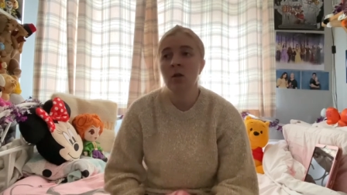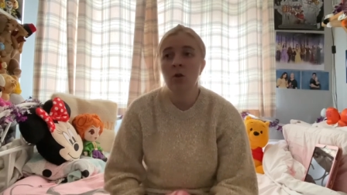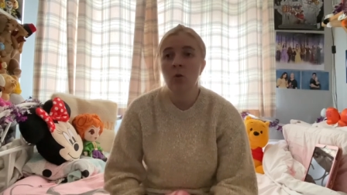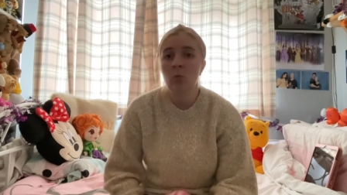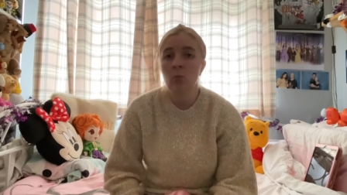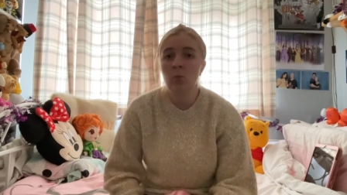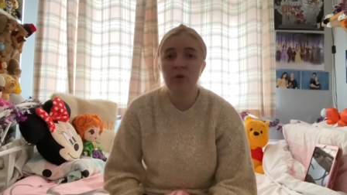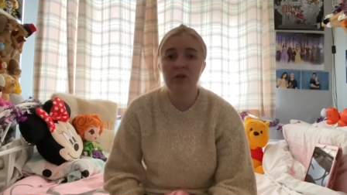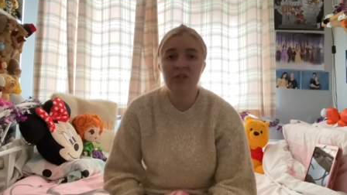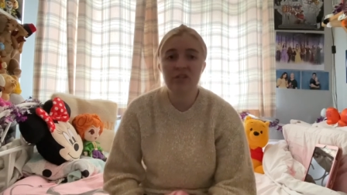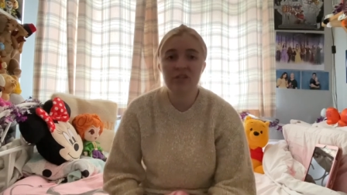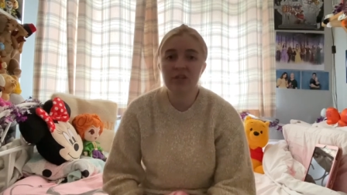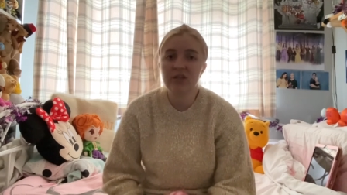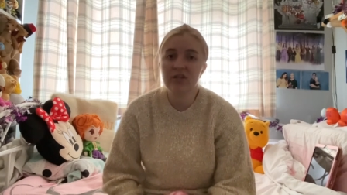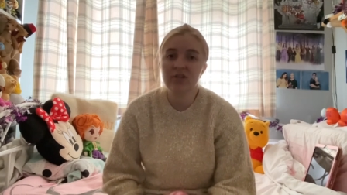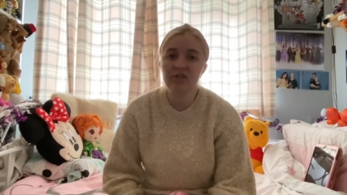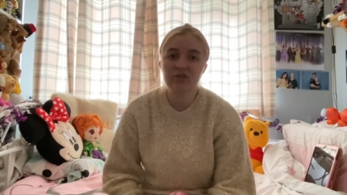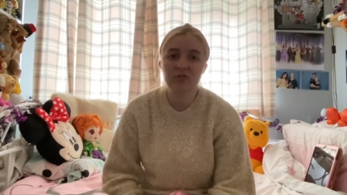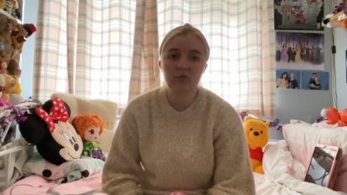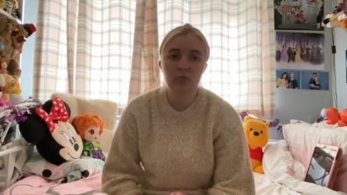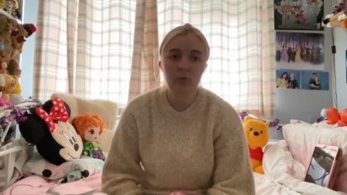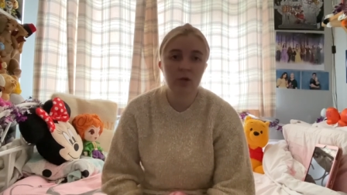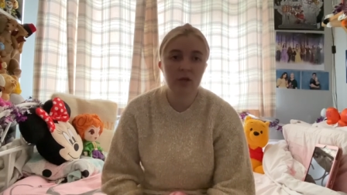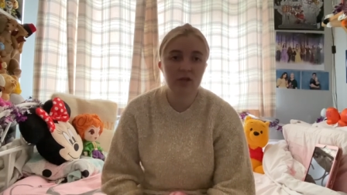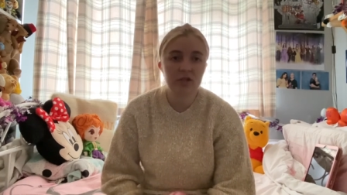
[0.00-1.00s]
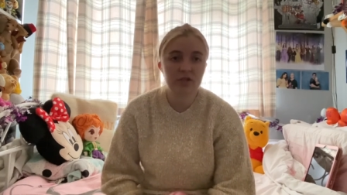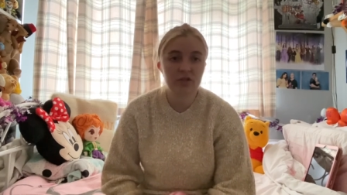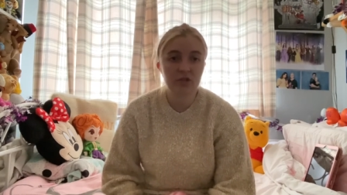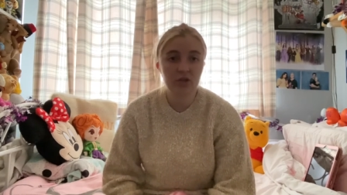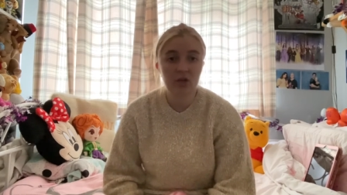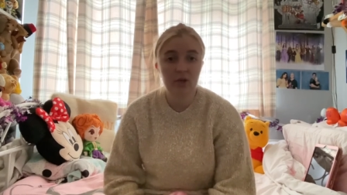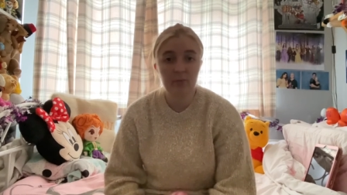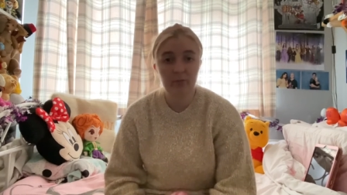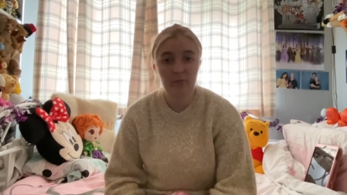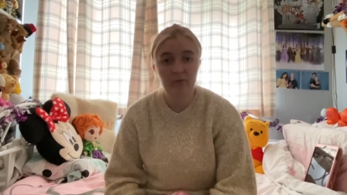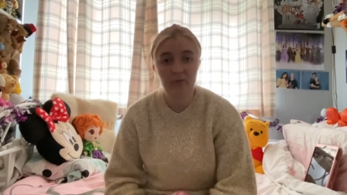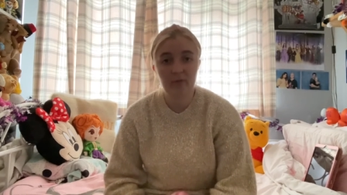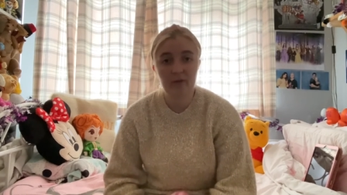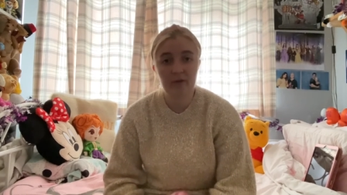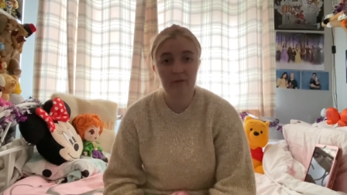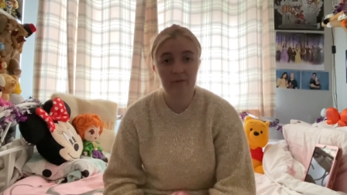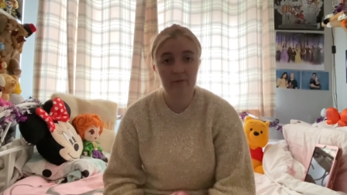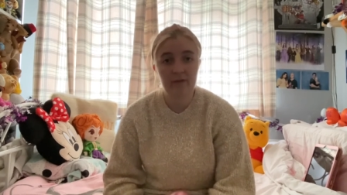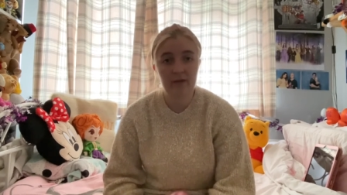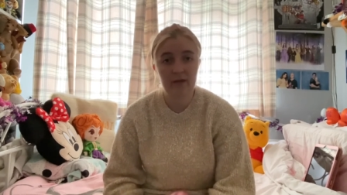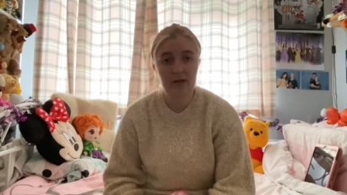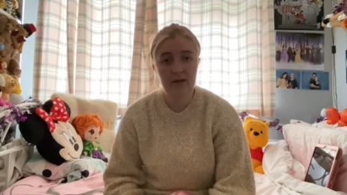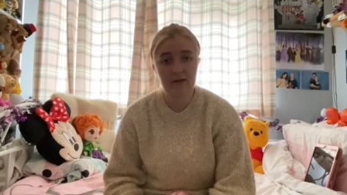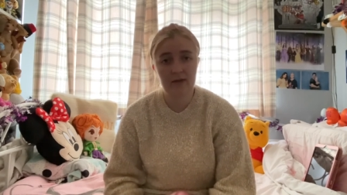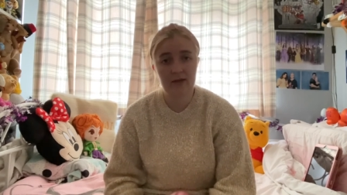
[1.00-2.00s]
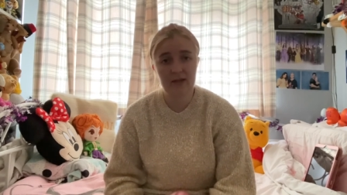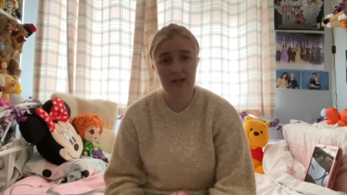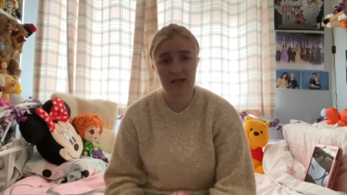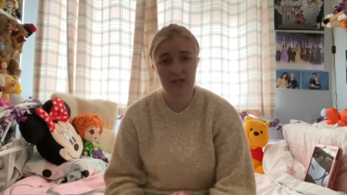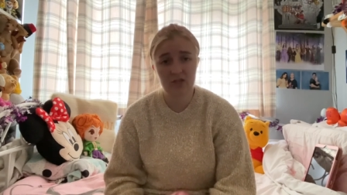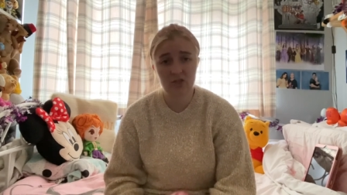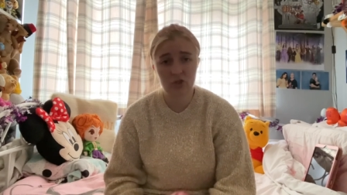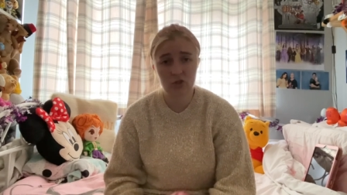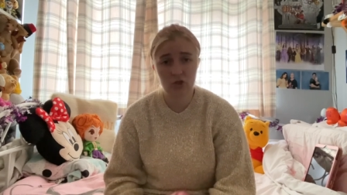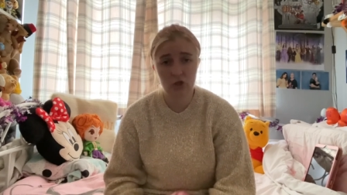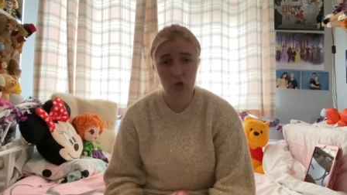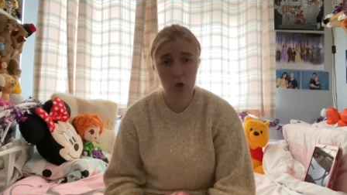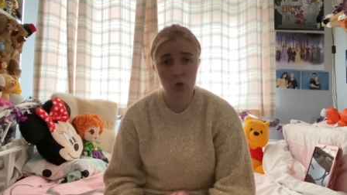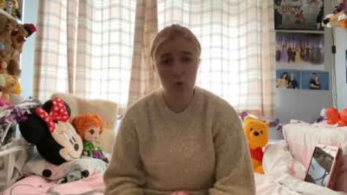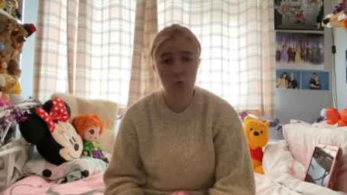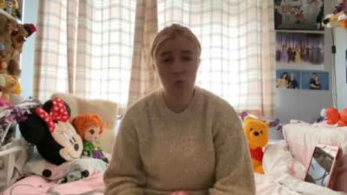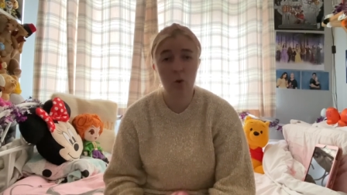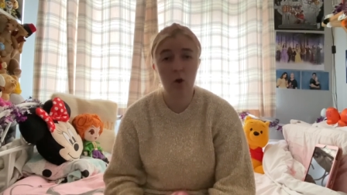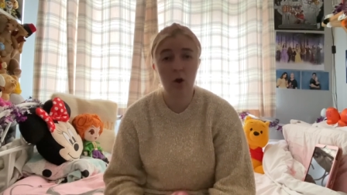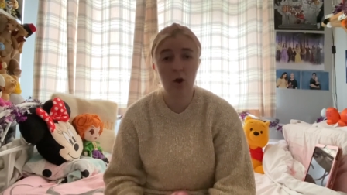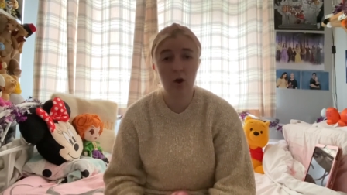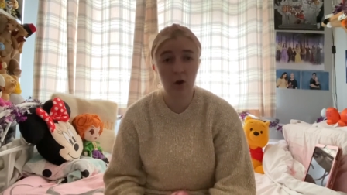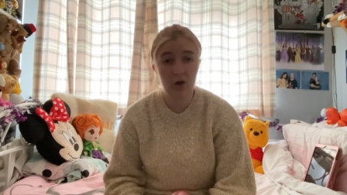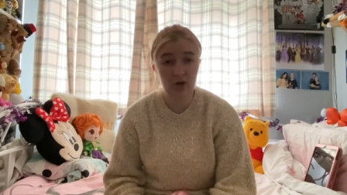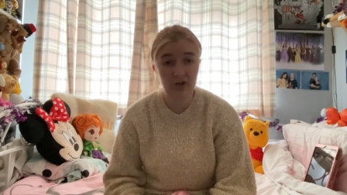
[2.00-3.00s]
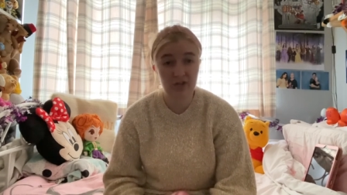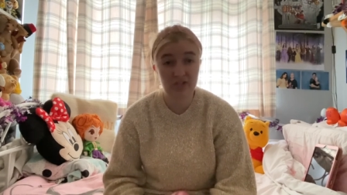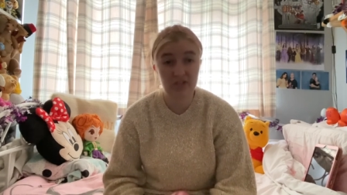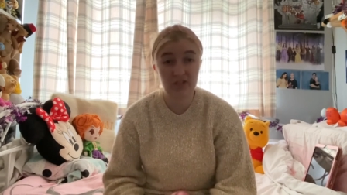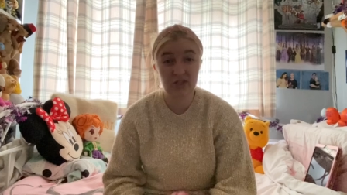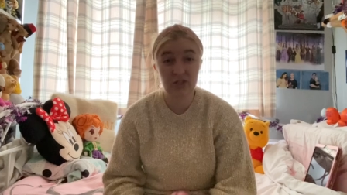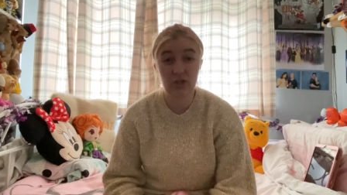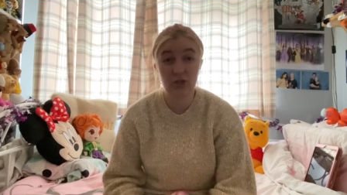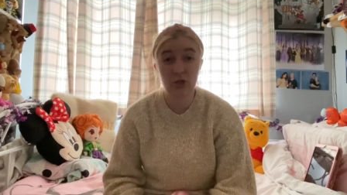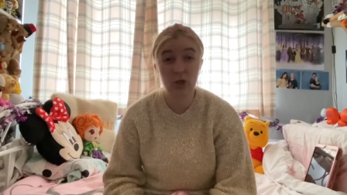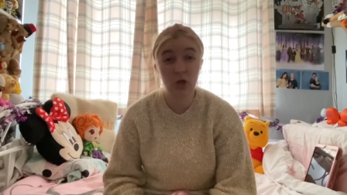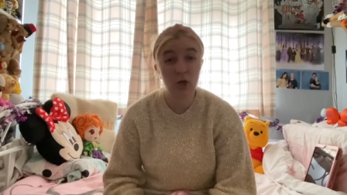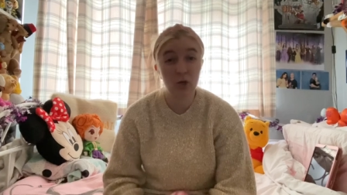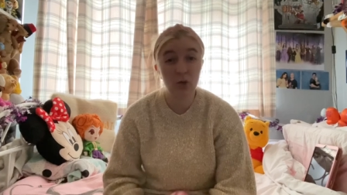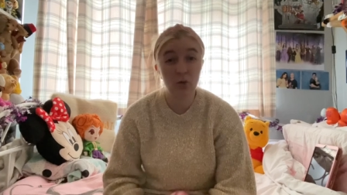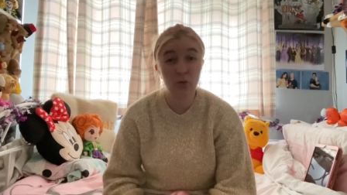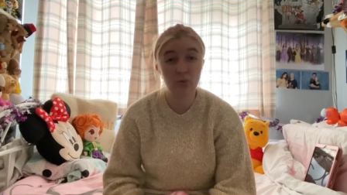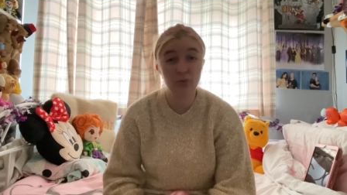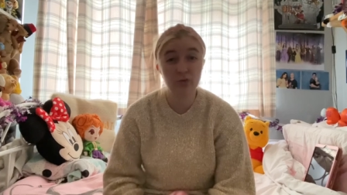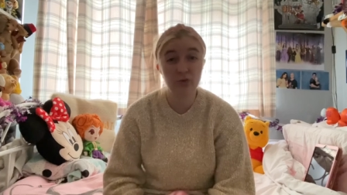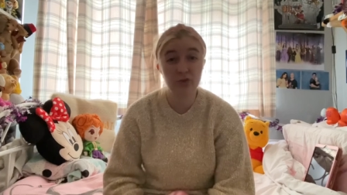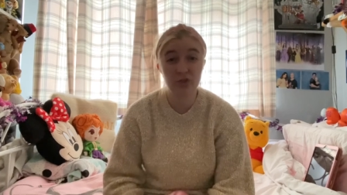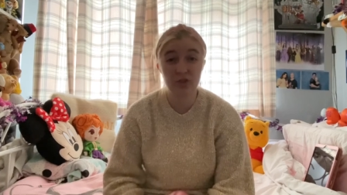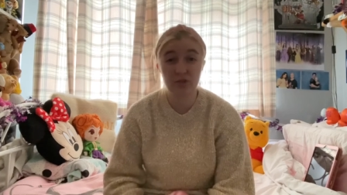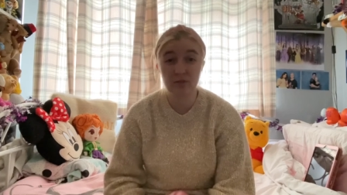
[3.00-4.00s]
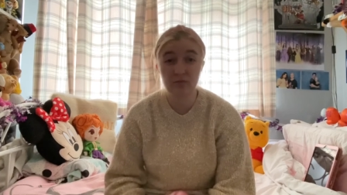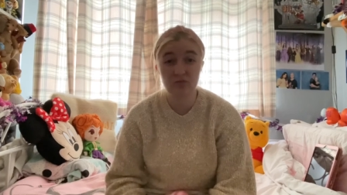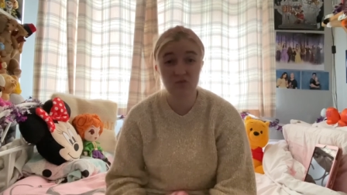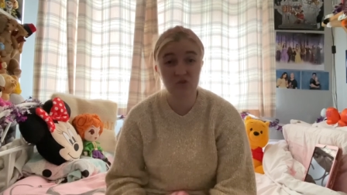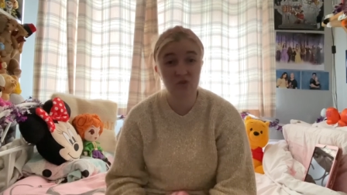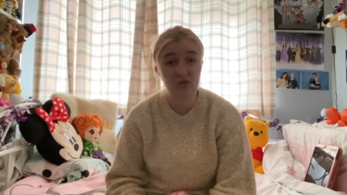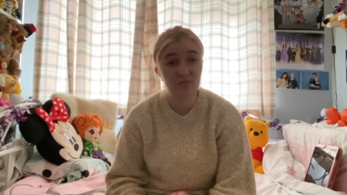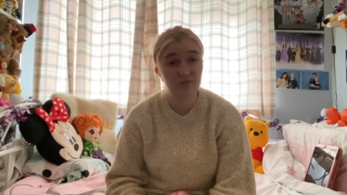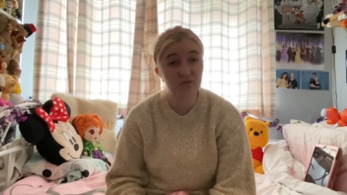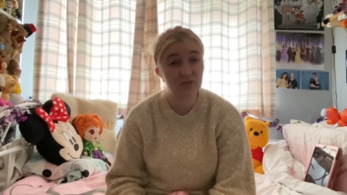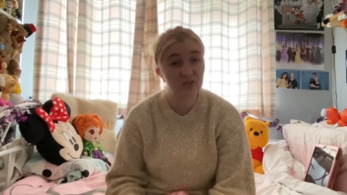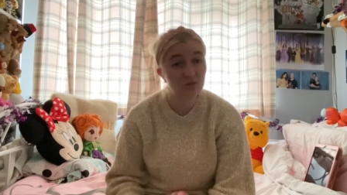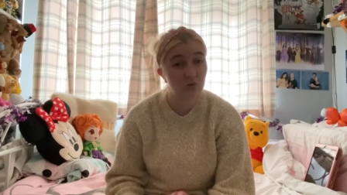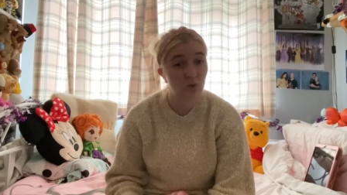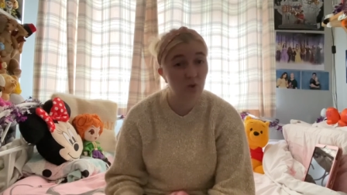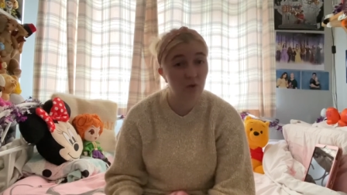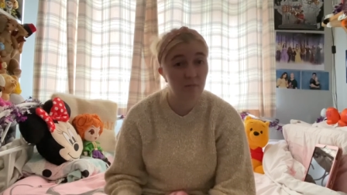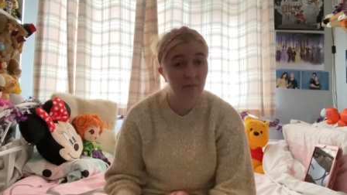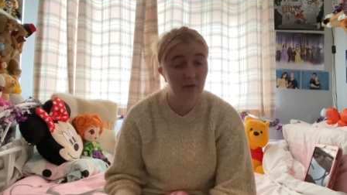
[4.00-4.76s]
winter is the worst time for my feet. They get so icy cold that sometimes it's quite